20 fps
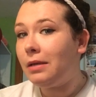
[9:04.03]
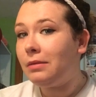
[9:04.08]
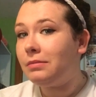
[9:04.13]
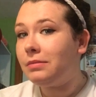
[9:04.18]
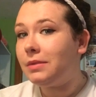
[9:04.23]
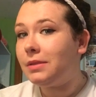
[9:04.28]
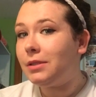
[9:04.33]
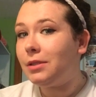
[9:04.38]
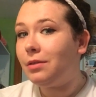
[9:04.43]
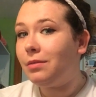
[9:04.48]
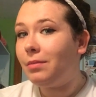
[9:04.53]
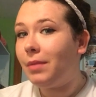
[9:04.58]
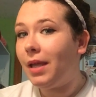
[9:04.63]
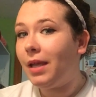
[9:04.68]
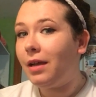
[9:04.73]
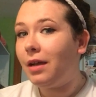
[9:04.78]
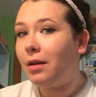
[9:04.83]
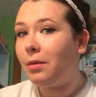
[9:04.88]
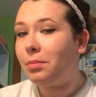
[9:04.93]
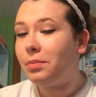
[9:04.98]
don't do
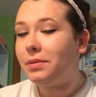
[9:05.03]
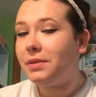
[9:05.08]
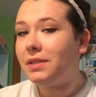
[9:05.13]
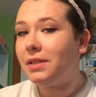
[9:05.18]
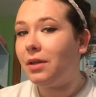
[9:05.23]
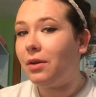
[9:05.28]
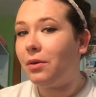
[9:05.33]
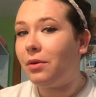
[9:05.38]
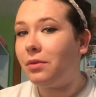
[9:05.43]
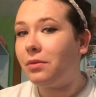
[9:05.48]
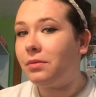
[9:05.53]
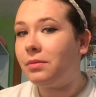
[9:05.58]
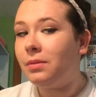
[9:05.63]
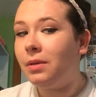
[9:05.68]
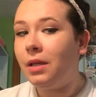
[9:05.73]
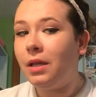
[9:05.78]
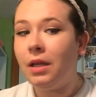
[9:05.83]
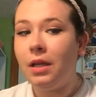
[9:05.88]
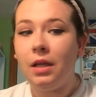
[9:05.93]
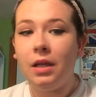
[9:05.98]
makeup, so
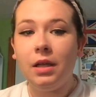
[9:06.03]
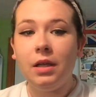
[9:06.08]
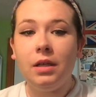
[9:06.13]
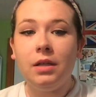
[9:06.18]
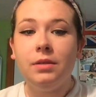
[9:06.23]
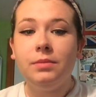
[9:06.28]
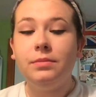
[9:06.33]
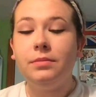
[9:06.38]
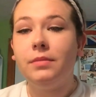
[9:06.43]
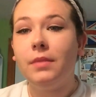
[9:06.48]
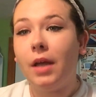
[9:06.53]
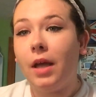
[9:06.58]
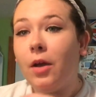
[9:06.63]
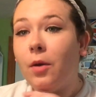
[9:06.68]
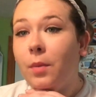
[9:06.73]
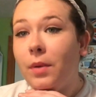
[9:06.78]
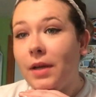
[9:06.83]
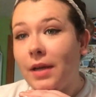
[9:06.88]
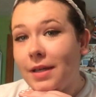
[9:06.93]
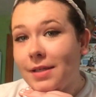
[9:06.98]
I
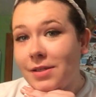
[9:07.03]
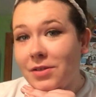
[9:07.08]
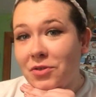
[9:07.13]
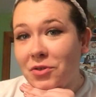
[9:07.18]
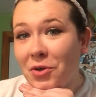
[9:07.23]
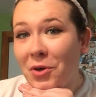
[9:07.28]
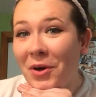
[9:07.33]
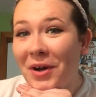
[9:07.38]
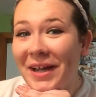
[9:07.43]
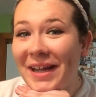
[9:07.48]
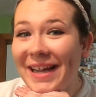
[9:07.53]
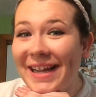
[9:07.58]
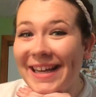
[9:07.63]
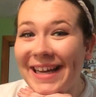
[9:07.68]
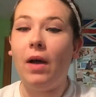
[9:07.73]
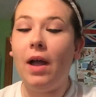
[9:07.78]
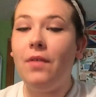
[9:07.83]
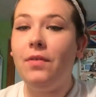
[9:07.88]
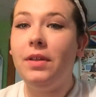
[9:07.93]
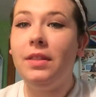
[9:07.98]
hope you guys enjoy.
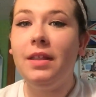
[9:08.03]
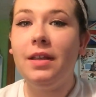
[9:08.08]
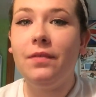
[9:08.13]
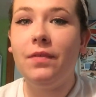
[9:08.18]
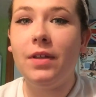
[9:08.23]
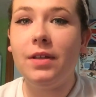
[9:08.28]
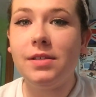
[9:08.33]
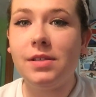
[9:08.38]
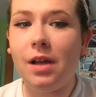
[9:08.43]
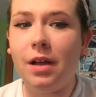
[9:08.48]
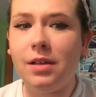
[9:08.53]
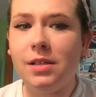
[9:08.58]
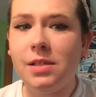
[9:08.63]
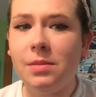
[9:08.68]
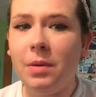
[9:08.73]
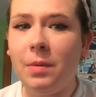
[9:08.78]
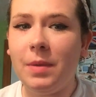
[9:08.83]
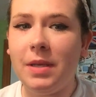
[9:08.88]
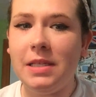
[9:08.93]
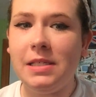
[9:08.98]
Everything feels
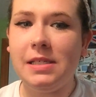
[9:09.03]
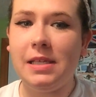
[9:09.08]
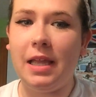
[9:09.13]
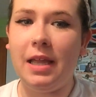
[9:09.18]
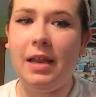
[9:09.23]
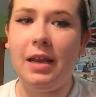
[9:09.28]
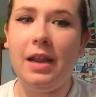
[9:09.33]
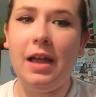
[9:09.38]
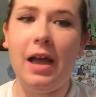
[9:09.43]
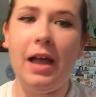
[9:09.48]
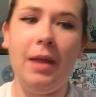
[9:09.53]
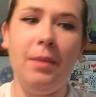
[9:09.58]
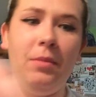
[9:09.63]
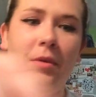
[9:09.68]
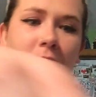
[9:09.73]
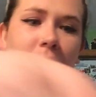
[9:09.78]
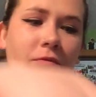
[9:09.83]
awesome on my skin. I'm